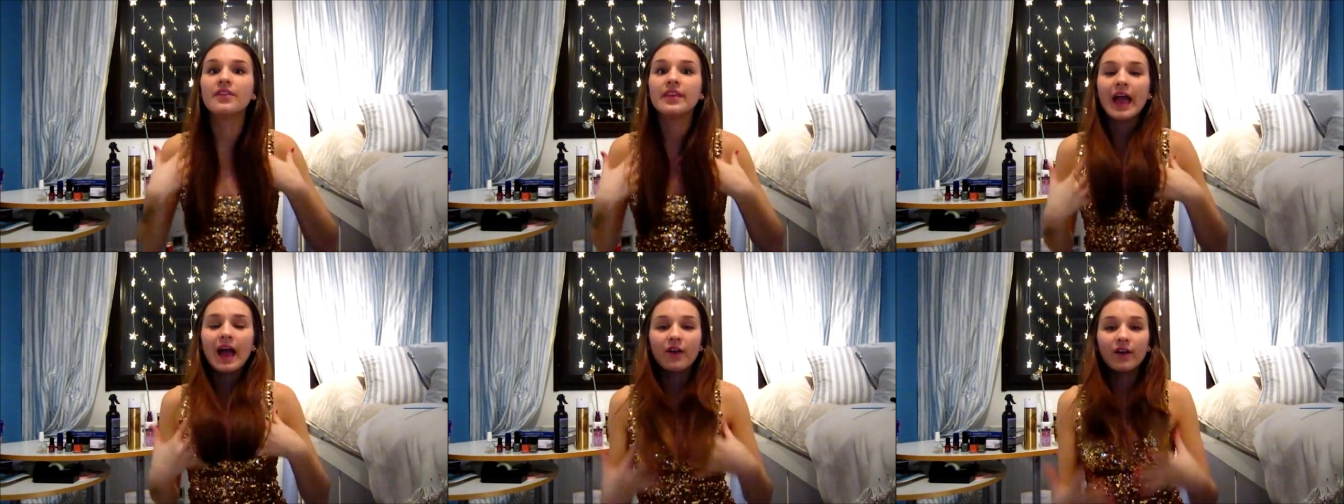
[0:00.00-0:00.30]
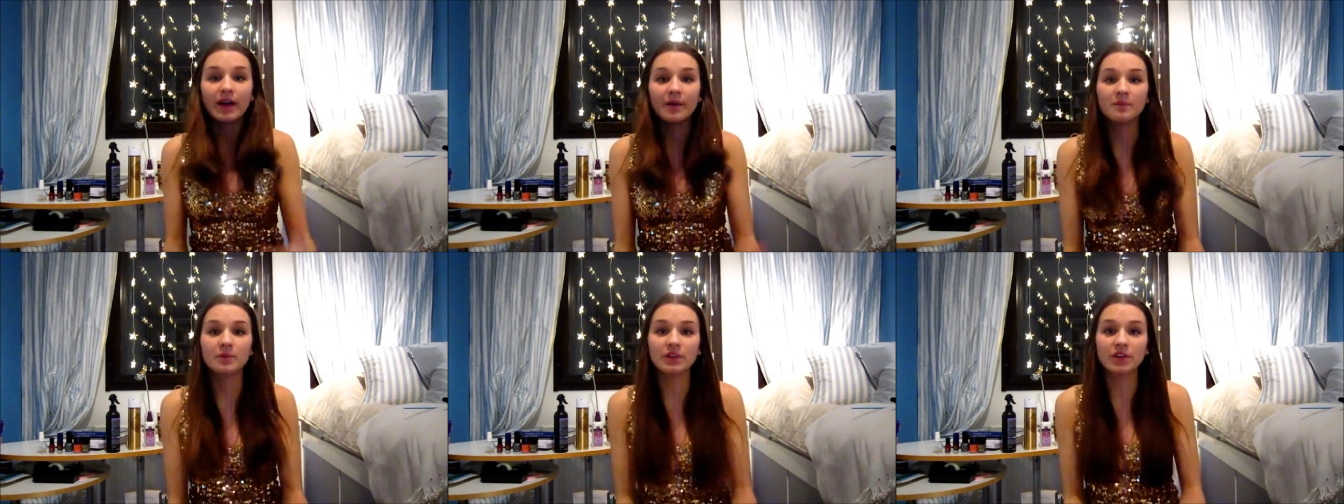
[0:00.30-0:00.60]

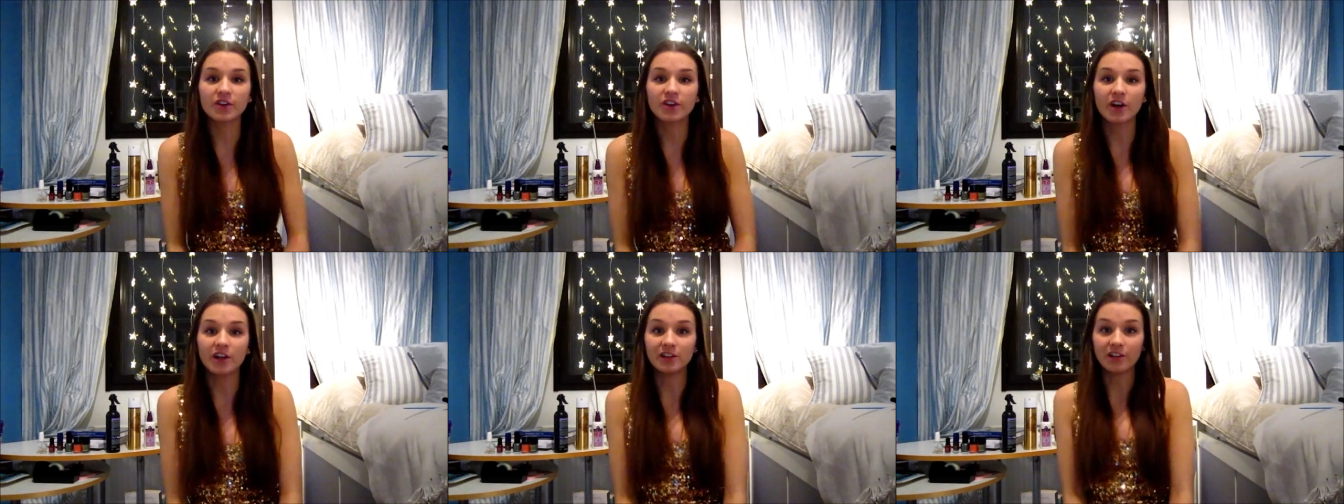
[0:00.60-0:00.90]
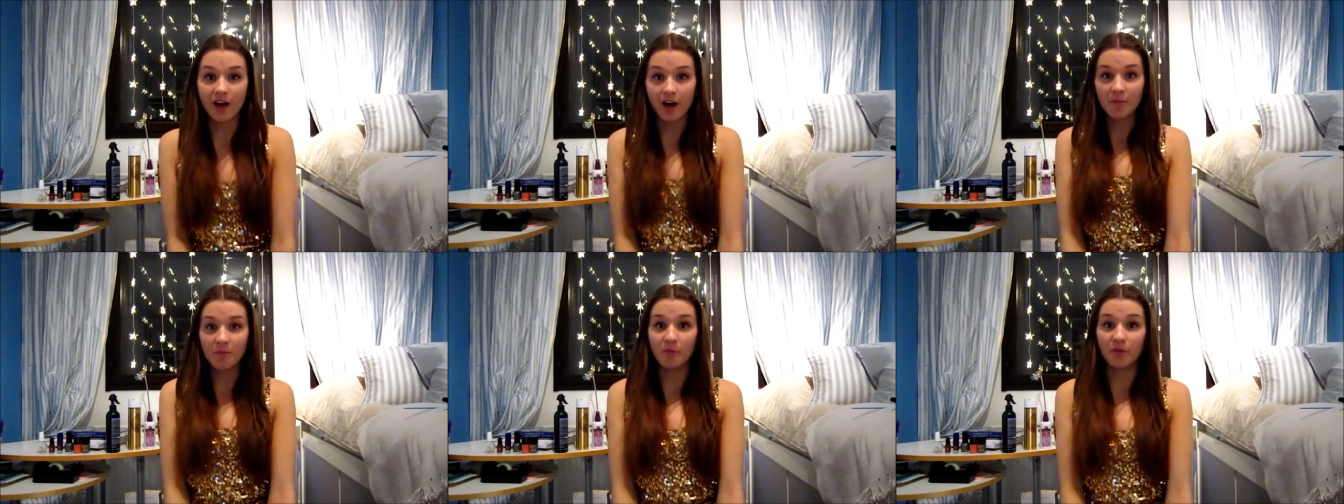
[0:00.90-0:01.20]
outcome will look a
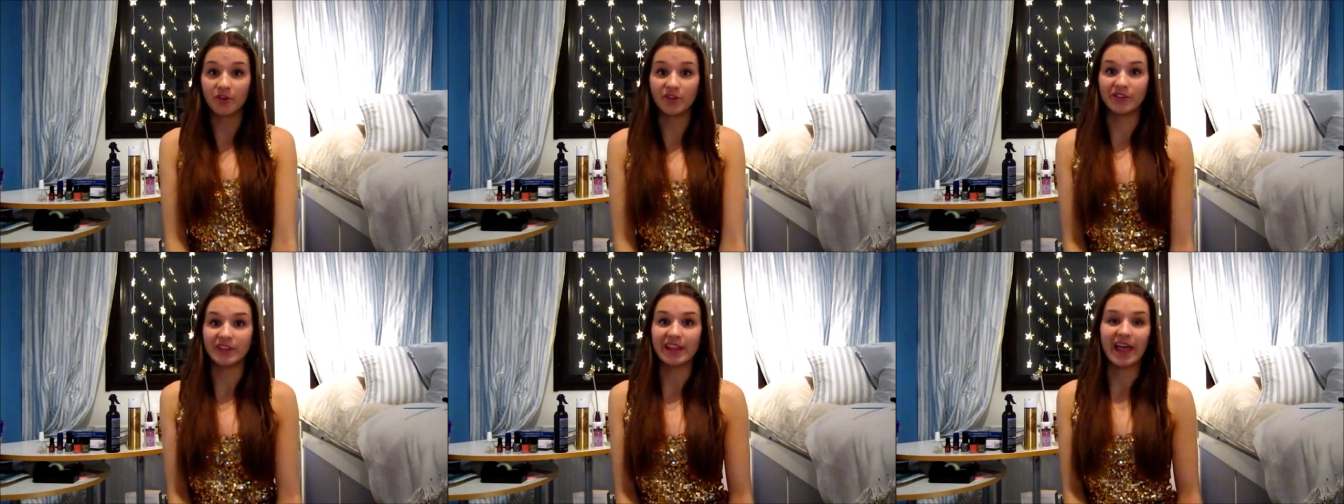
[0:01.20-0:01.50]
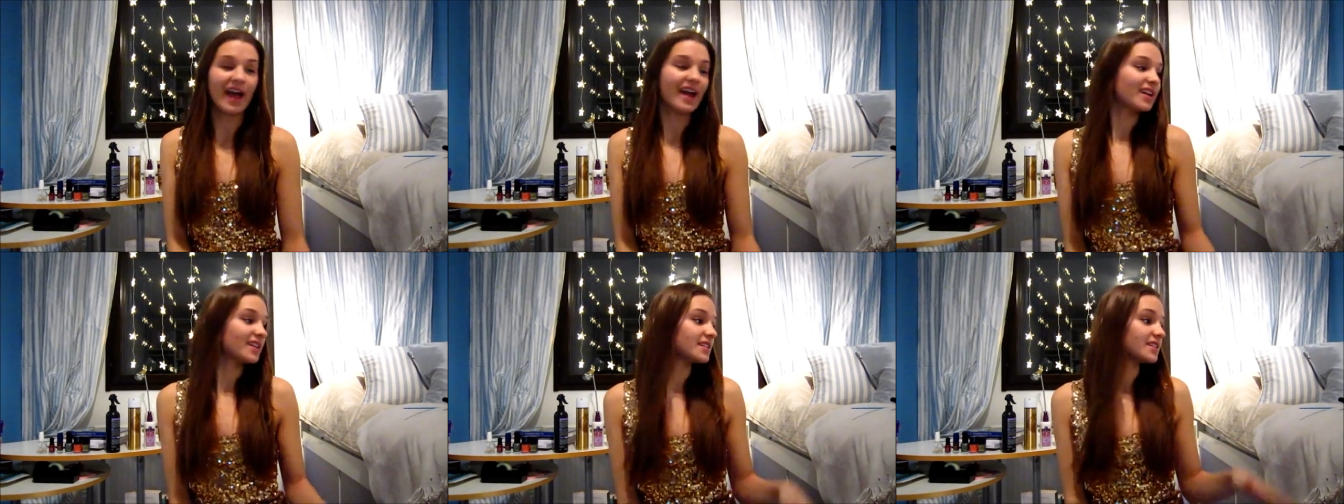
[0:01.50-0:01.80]
lot more
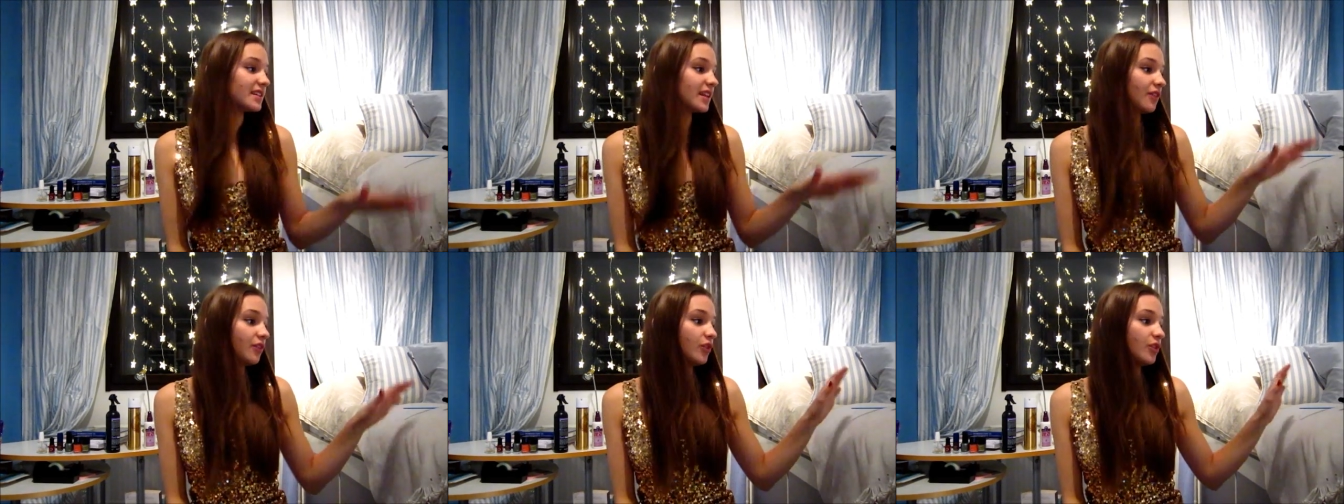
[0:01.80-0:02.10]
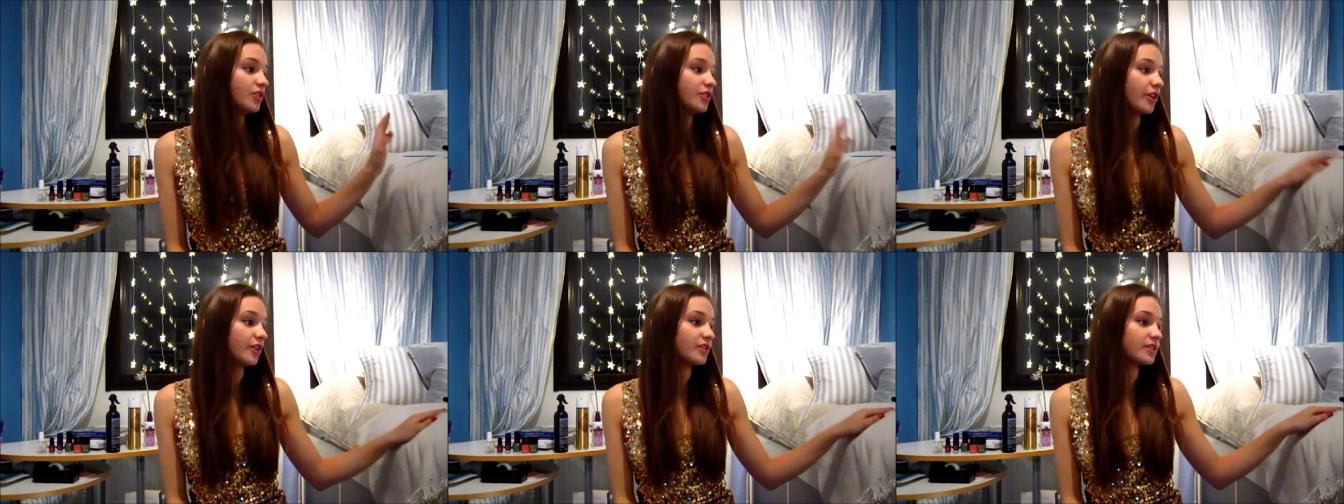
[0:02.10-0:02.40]
relaxed if you
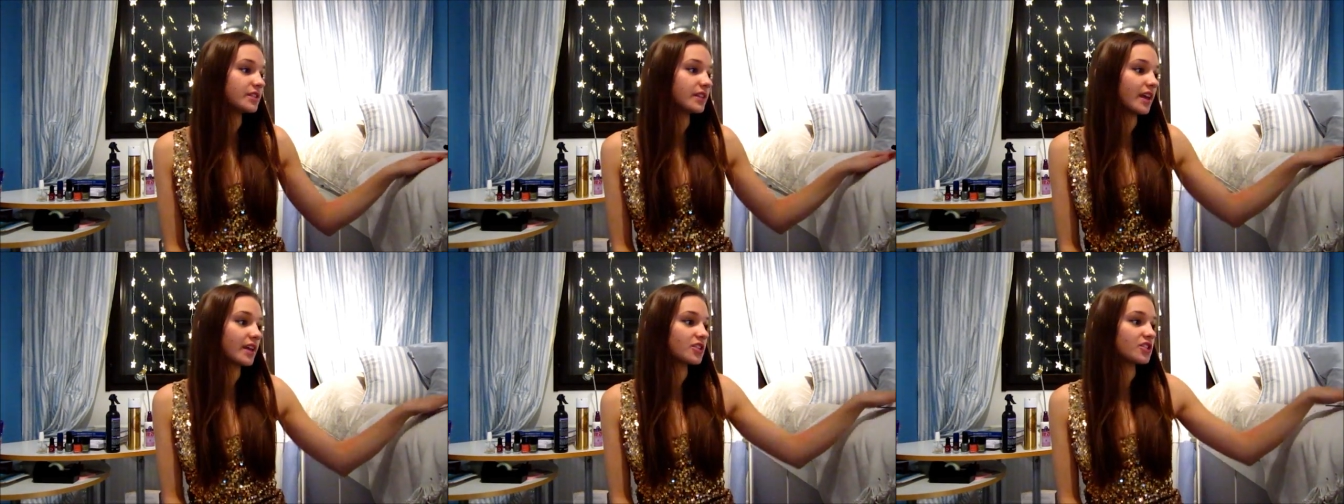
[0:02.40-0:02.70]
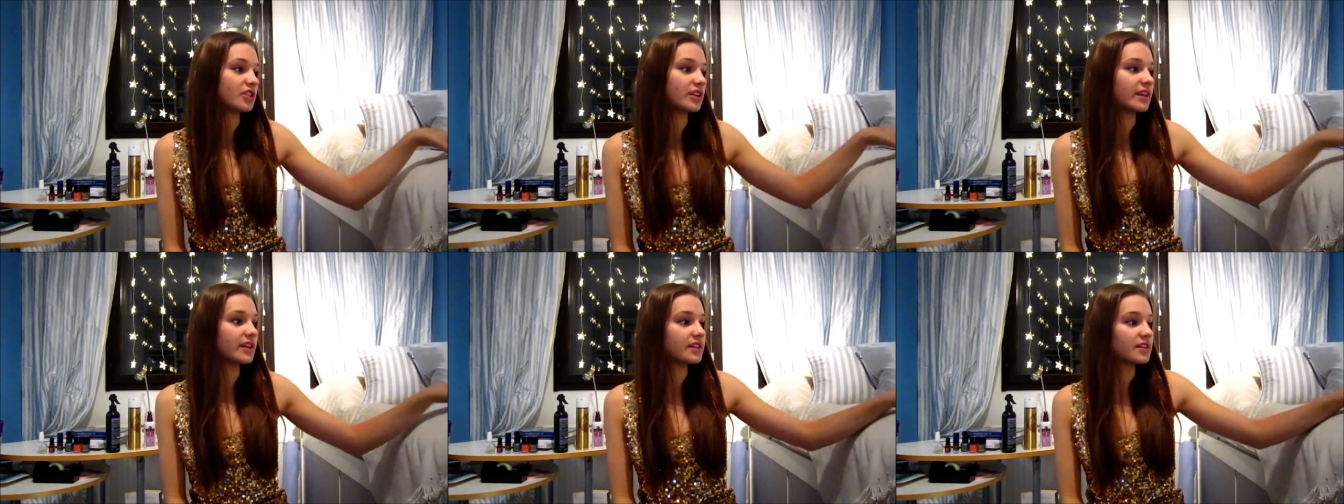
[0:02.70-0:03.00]
don't
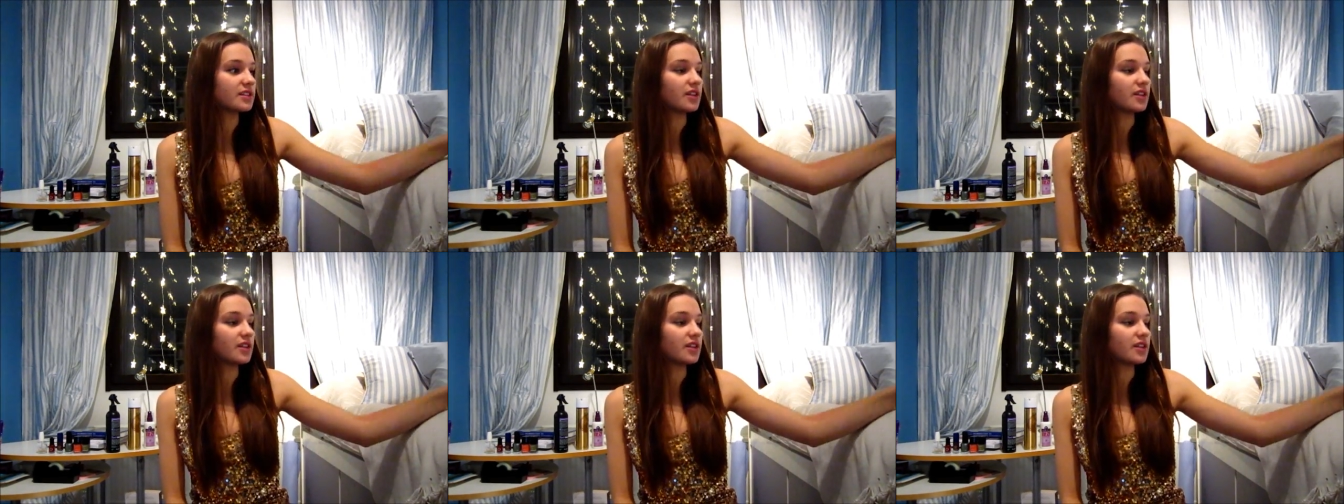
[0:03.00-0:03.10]
section it.